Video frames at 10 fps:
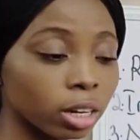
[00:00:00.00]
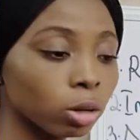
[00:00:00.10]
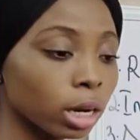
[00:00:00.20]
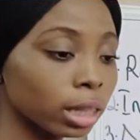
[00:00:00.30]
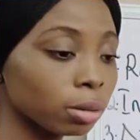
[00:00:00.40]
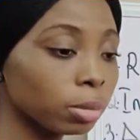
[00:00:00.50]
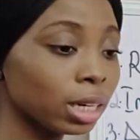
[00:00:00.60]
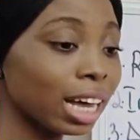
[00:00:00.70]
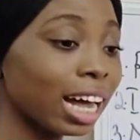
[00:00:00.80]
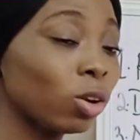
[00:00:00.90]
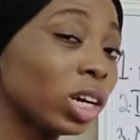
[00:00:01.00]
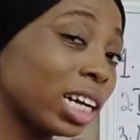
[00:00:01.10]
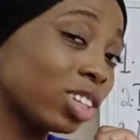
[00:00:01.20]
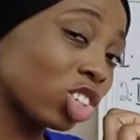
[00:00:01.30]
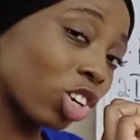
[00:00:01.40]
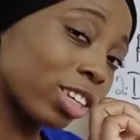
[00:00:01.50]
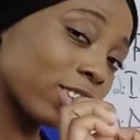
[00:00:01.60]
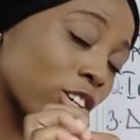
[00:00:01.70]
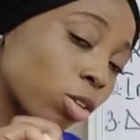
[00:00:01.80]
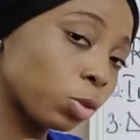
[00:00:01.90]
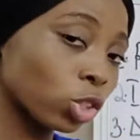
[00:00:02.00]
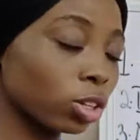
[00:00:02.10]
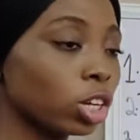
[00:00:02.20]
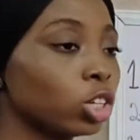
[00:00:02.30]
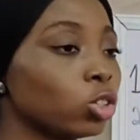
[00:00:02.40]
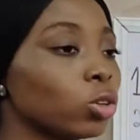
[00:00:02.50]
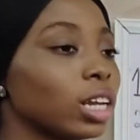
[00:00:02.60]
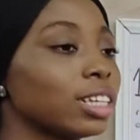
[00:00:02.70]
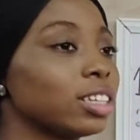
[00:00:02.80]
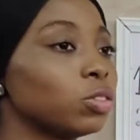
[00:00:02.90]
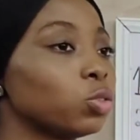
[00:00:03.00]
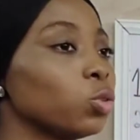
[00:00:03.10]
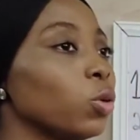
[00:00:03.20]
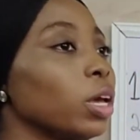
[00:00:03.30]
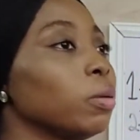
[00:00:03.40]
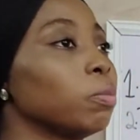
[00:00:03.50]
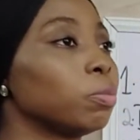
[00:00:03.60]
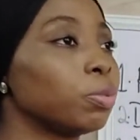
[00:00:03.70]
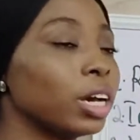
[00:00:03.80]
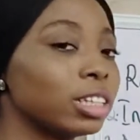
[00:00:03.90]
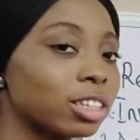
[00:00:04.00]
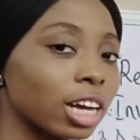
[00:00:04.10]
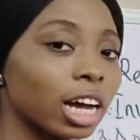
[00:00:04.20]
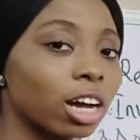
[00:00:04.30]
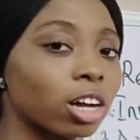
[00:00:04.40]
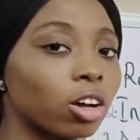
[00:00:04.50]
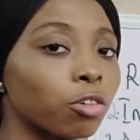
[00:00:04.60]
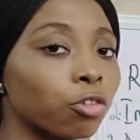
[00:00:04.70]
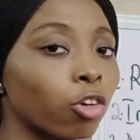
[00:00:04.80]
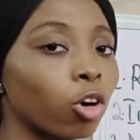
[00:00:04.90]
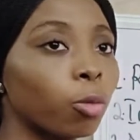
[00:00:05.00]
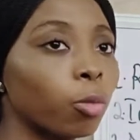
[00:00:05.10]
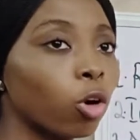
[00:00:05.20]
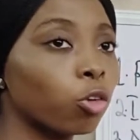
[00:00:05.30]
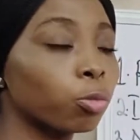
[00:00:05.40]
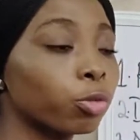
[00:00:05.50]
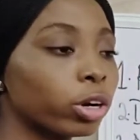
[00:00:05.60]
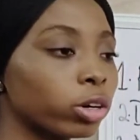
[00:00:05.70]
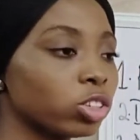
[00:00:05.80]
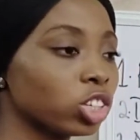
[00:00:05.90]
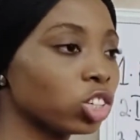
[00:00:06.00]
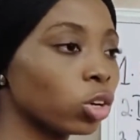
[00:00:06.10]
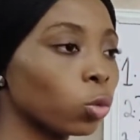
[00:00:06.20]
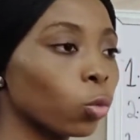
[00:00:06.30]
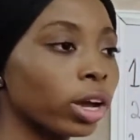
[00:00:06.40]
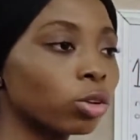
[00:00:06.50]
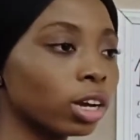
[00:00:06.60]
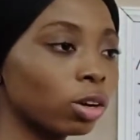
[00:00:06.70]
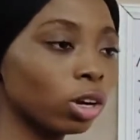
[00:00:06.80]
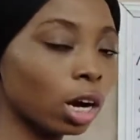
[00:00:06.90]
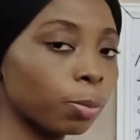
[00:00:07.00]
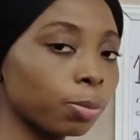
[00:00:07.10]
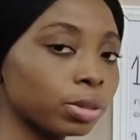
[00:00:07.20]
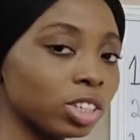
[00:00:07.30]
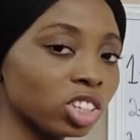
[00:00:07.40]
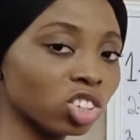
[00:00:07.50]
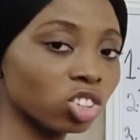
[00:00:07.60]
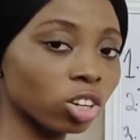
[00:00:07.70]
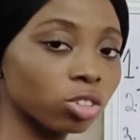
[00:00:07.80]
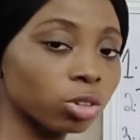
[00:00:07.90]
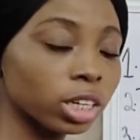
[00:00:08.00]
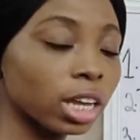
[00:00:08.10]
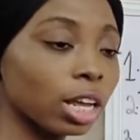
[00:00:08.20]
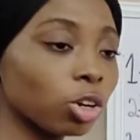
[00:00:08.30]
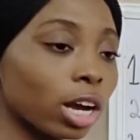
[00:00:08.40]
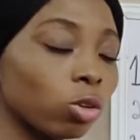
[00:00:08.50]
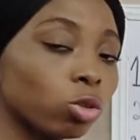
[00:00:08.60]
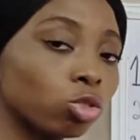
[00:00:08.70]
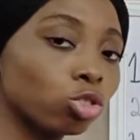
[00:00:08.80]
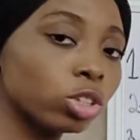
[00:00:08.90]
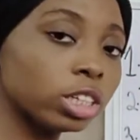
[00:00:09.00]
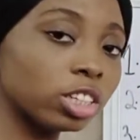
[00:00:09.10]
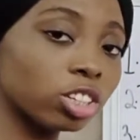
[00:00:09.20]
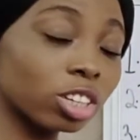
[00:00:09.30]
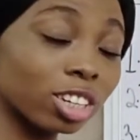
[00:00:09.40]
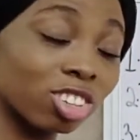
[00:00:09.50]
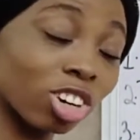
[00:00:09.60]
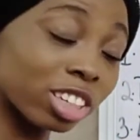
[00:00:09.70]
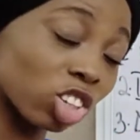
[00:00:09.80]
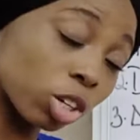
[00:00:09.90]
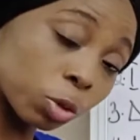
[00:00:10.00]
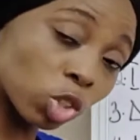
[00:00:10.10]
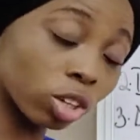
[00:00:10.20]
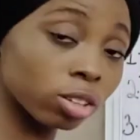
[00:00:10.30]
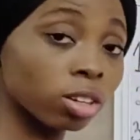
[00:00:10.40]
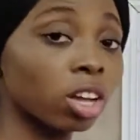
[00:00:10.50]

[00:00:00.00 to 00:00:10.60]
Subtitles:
look at the meaning and look at the transcription. So that gives you a better form of pronunciation. When you can look up the dictionary, you can look through the transcription